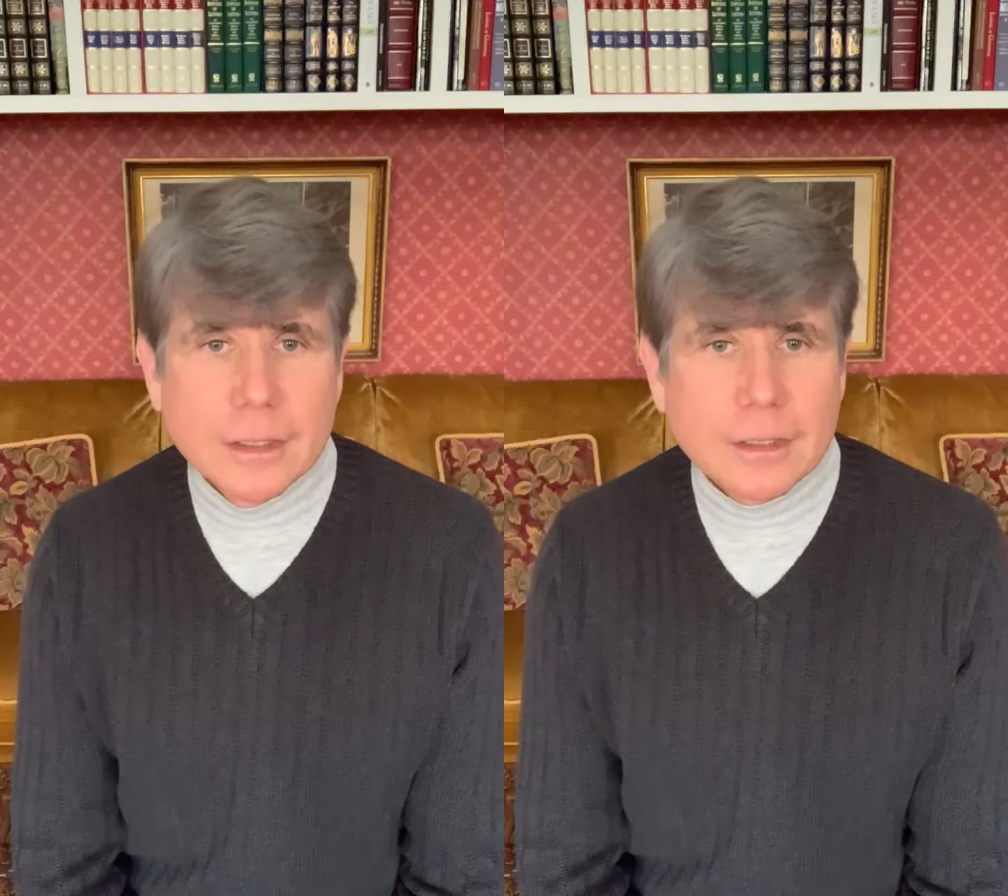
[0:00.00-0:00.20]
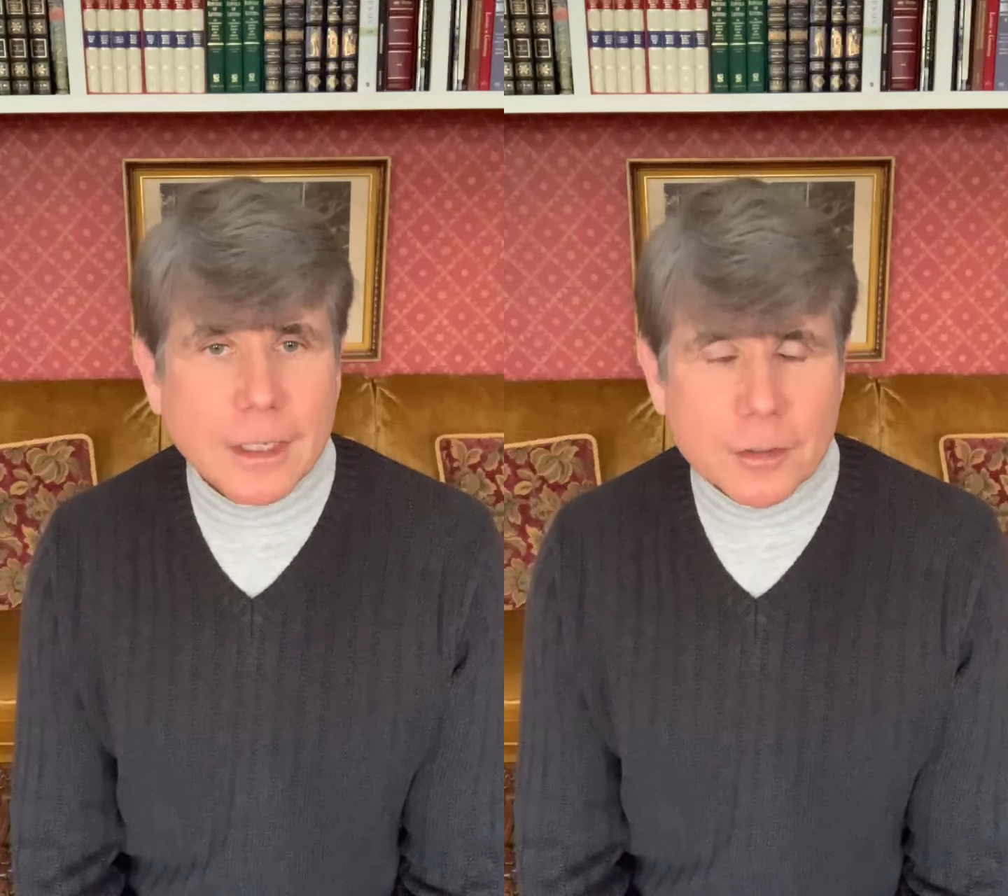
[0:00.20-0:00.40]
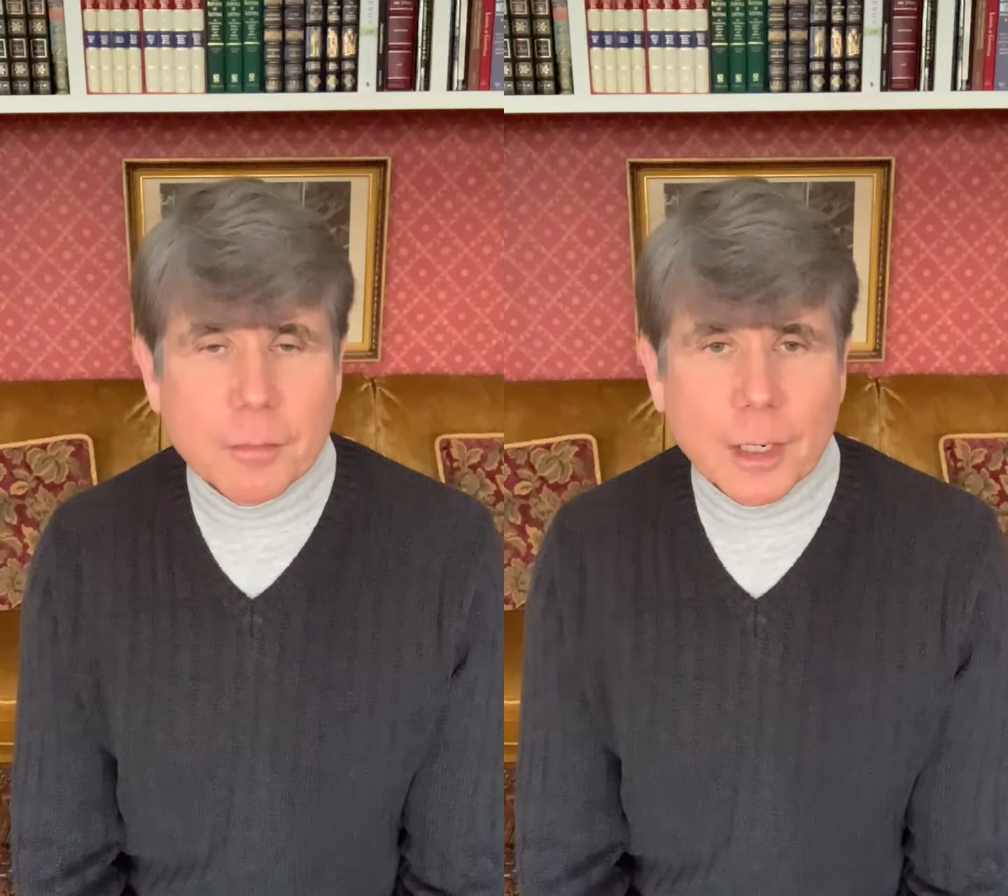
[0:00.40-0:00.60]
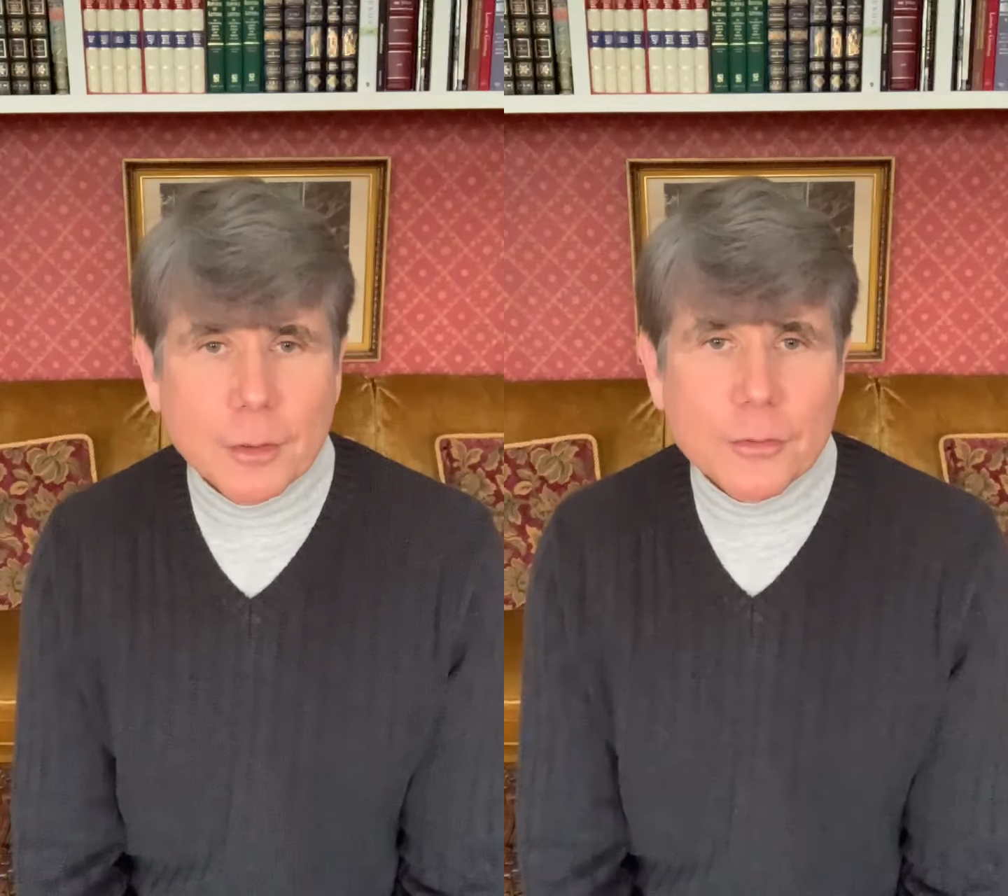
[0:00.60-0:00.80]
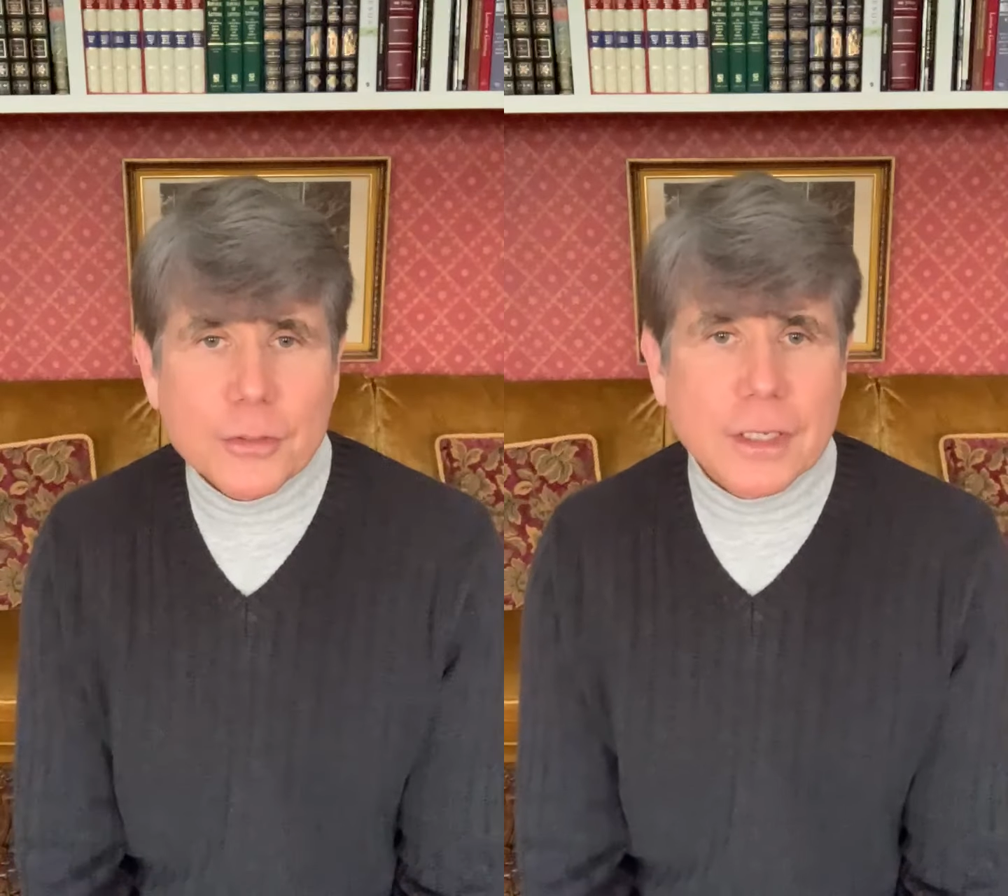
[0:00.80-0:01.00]
Dr. Martin
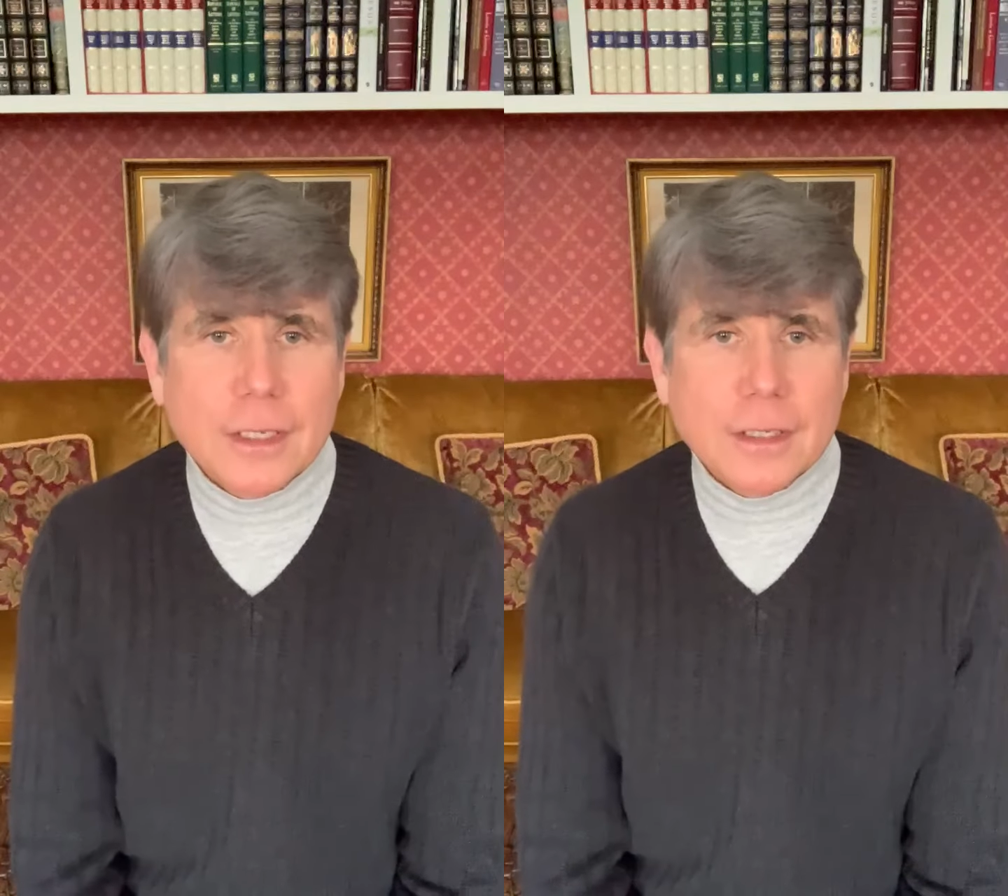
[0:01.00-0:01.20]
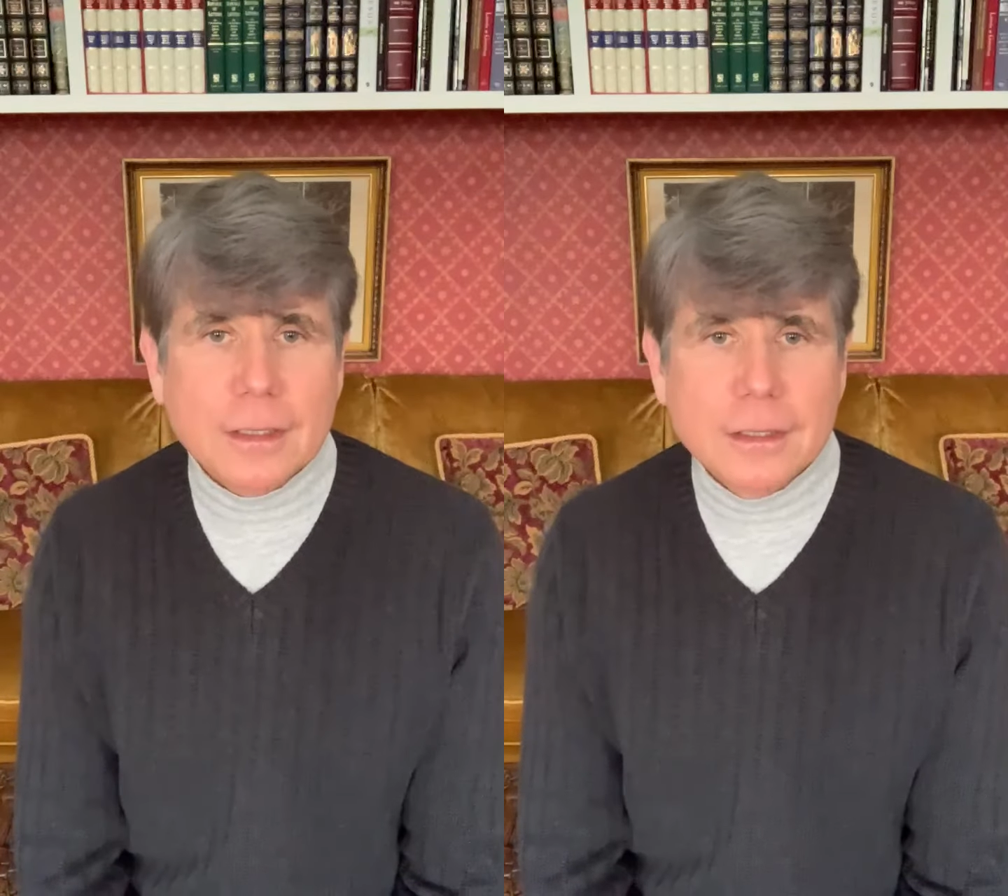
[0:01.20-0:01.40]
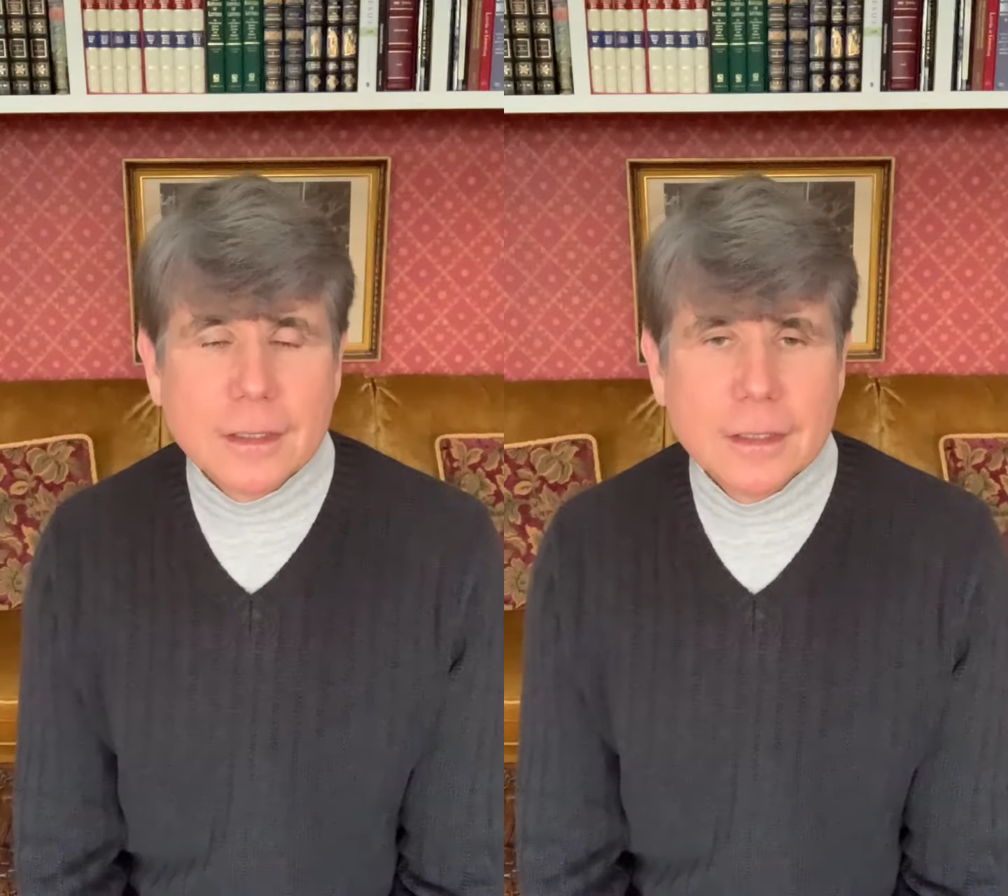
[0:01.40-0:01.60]
Luther King.